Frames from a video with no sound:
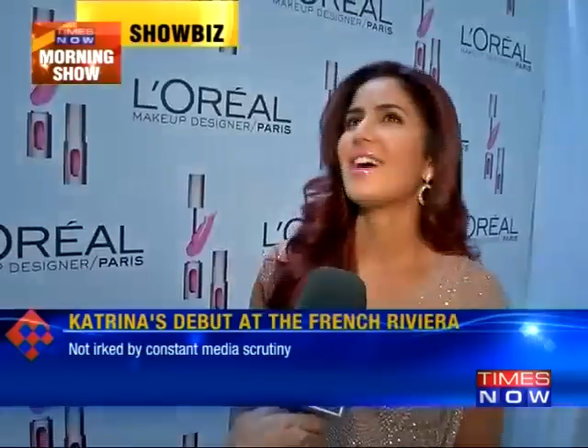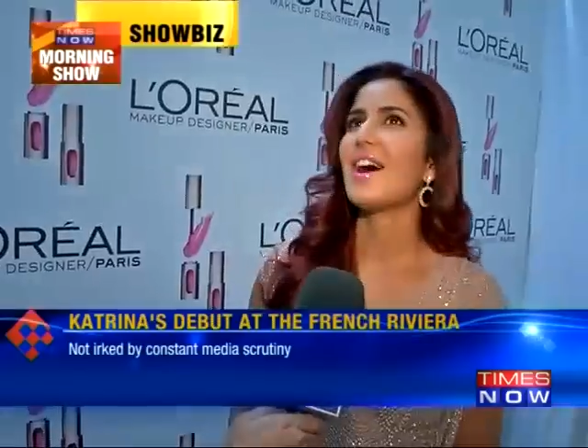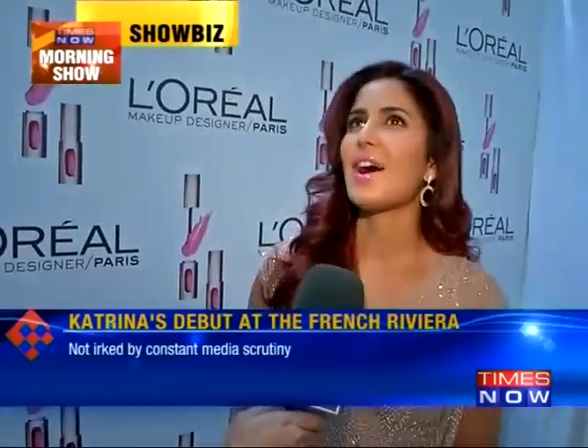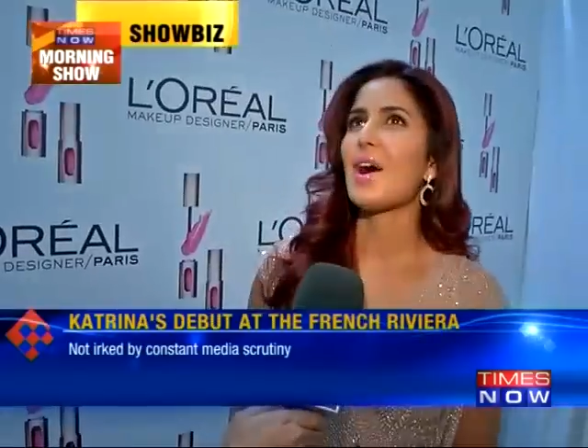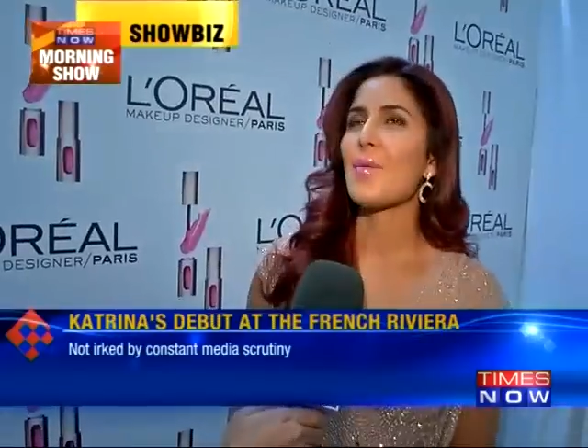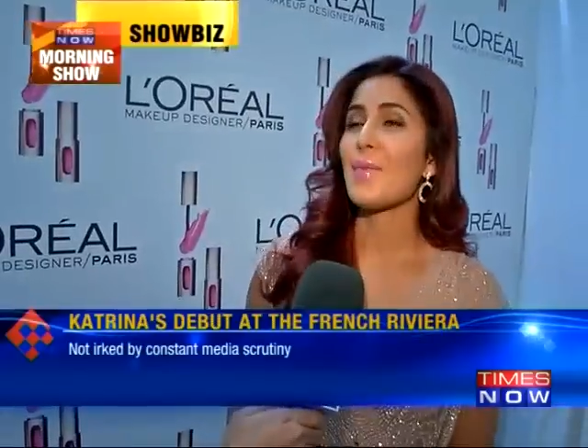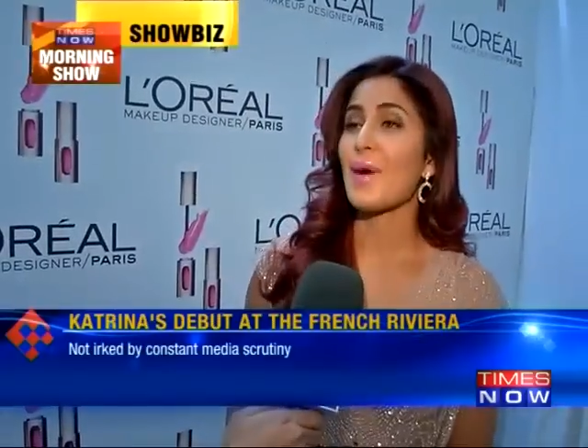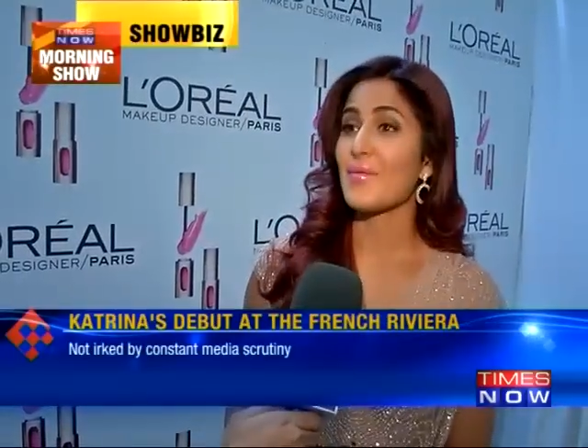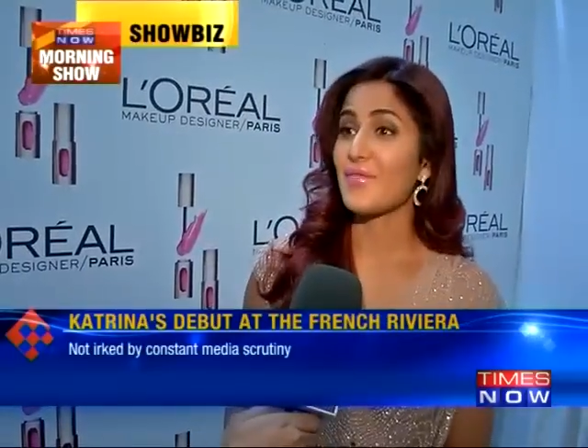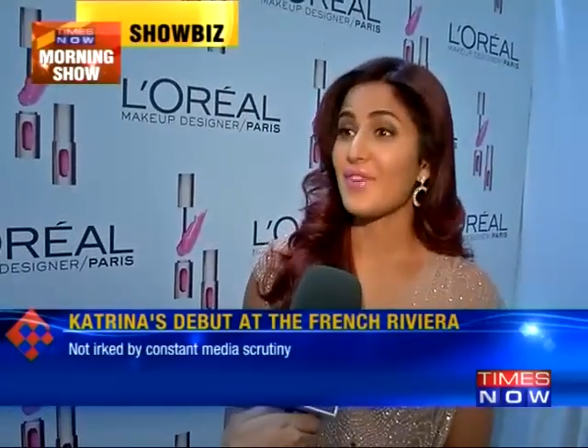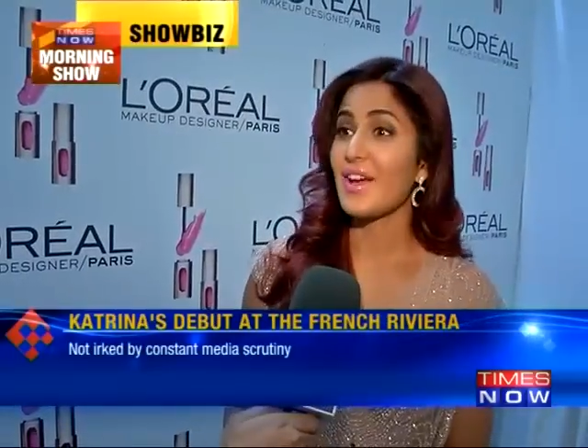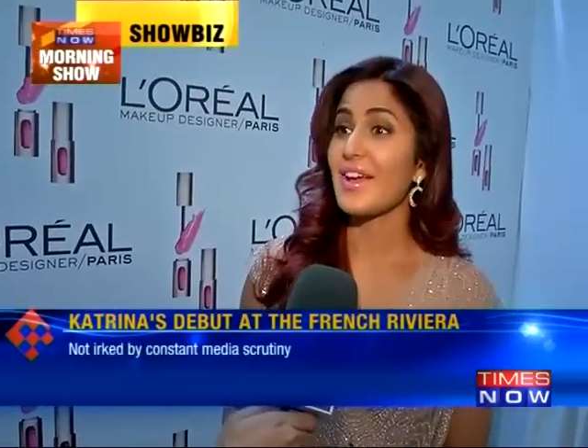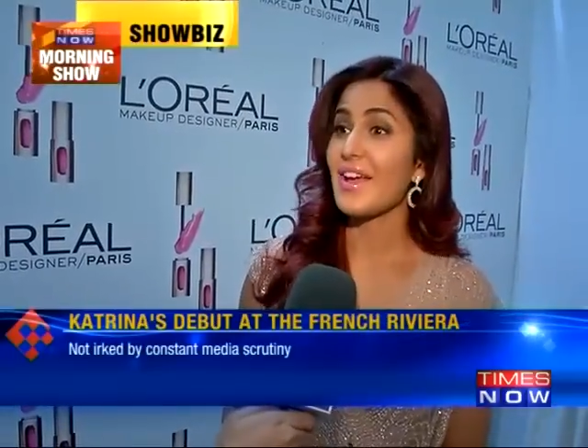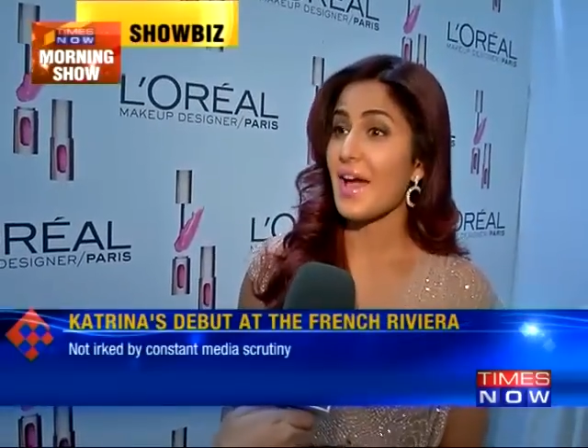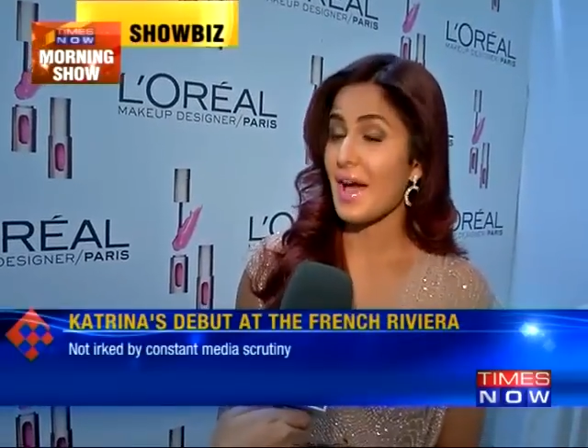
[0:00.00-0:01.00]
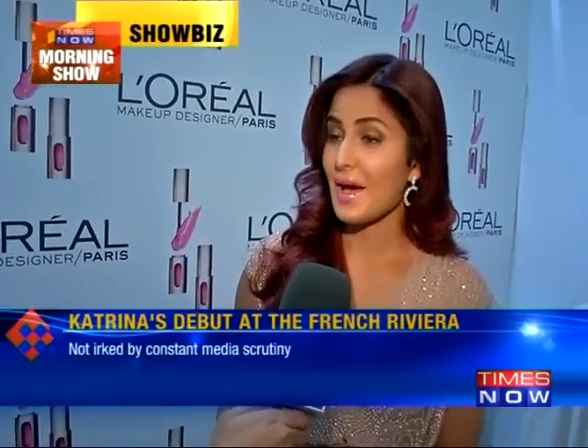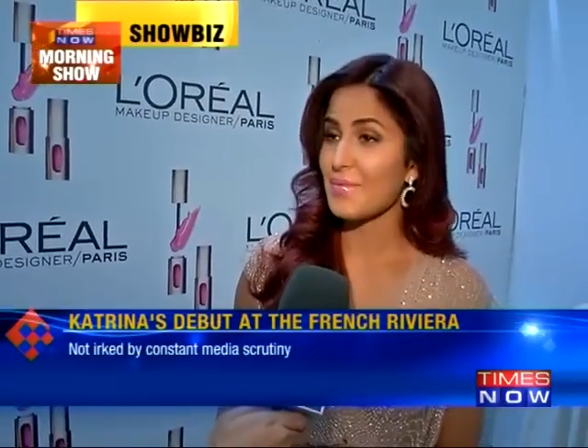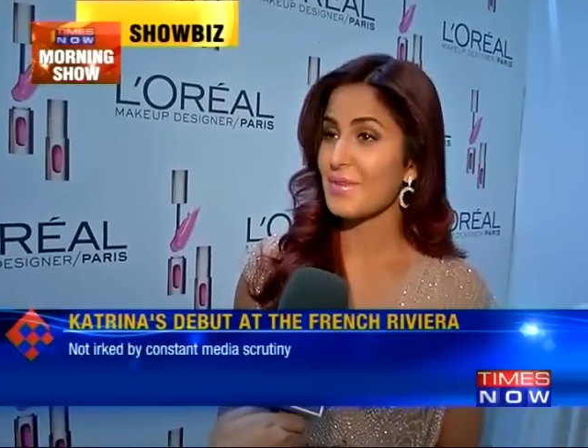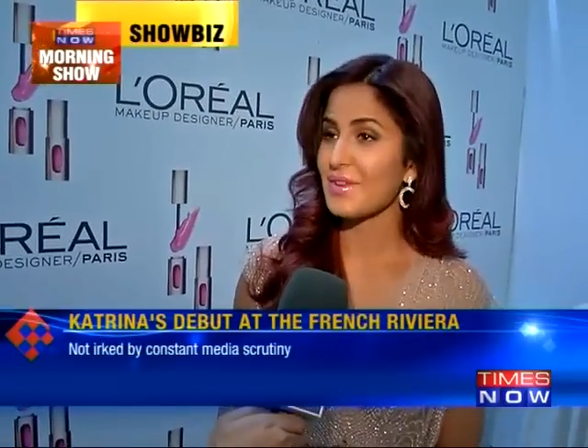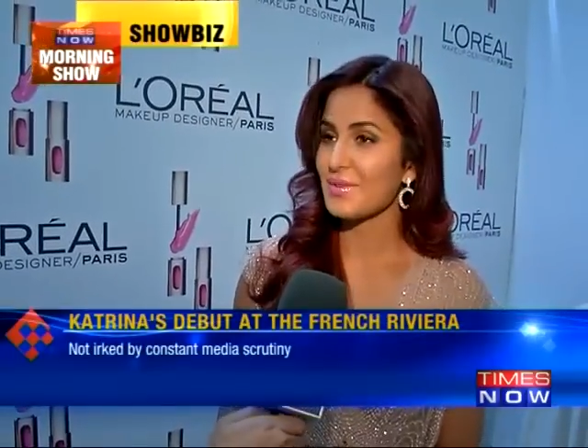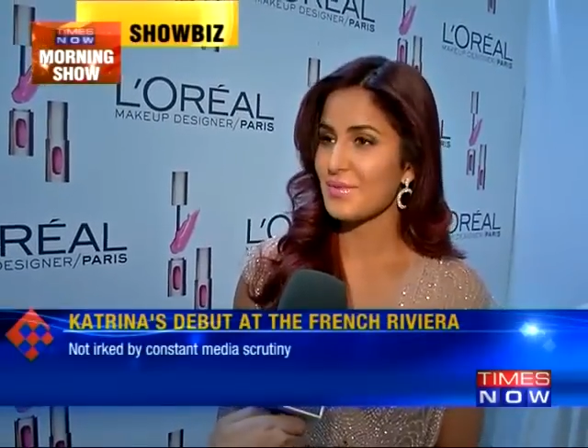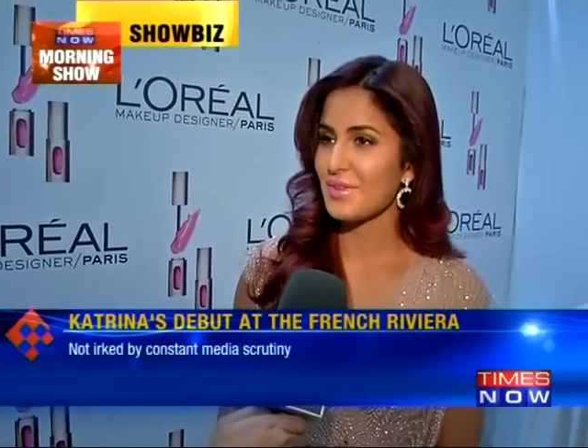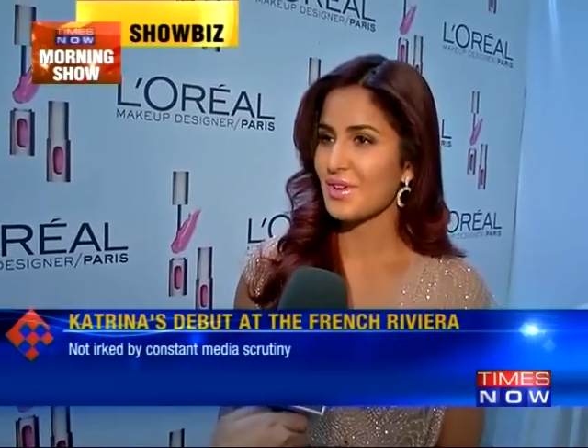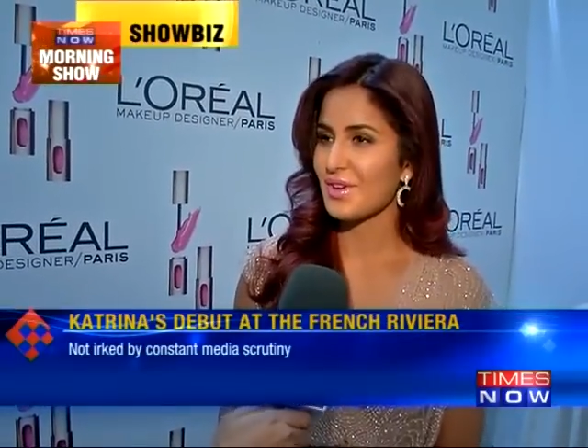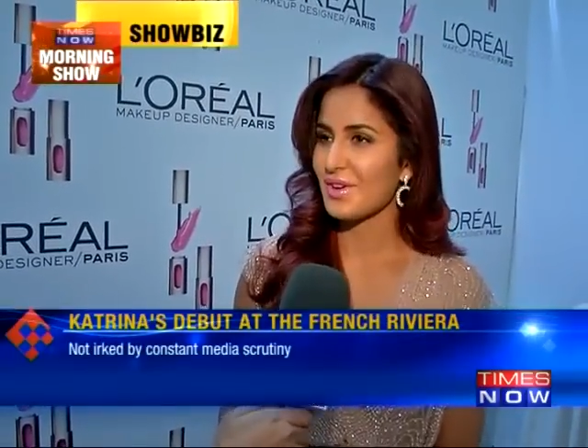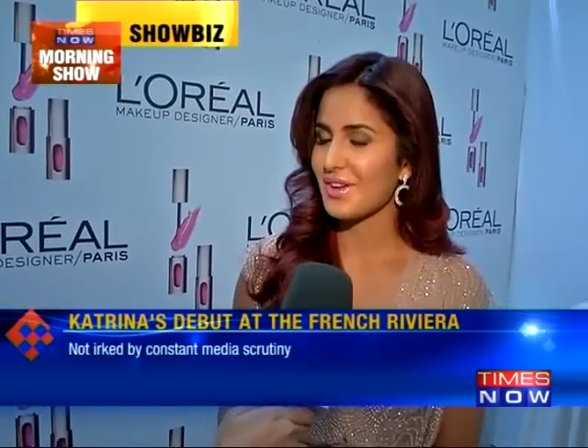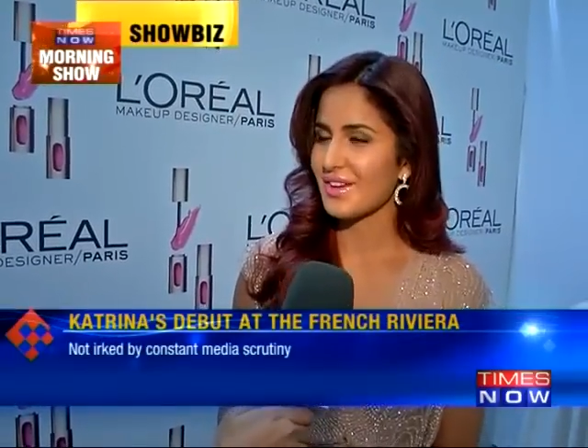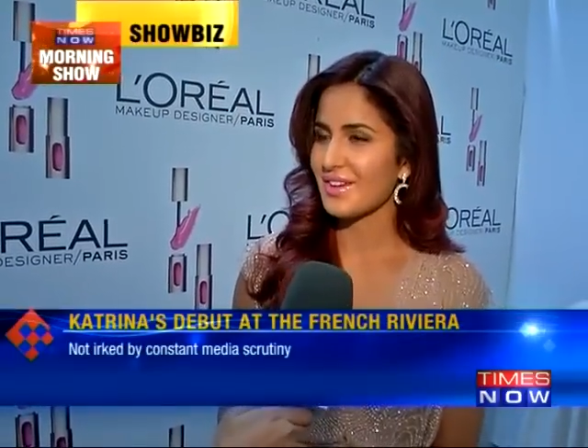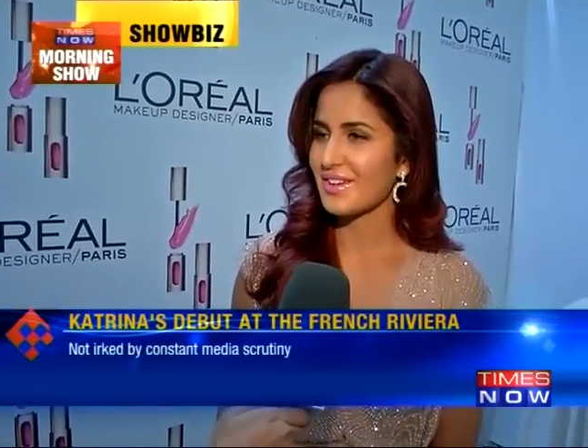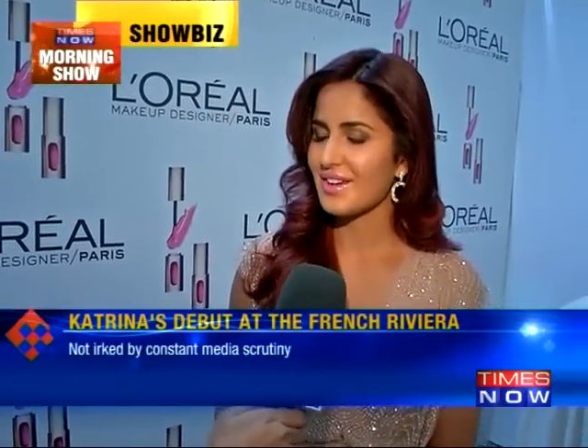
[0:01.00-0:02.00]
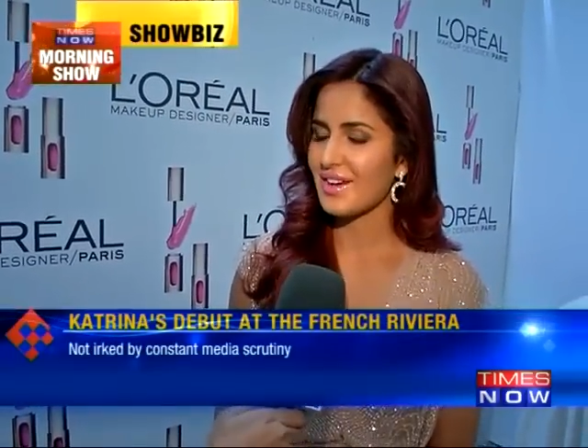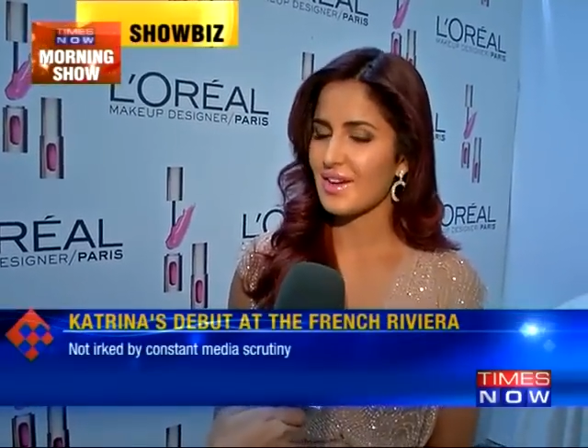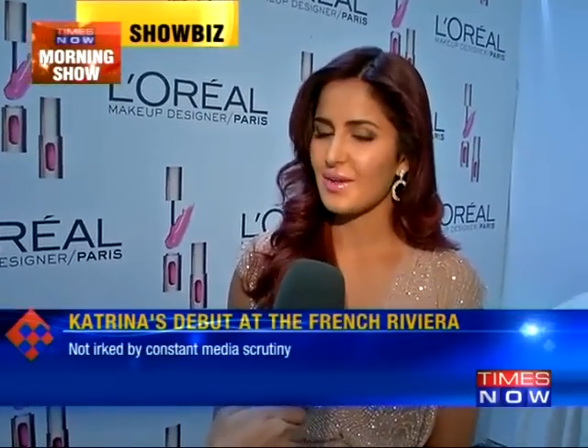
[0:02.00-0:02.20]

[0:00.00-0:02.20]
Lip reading: I'm very happy to be going.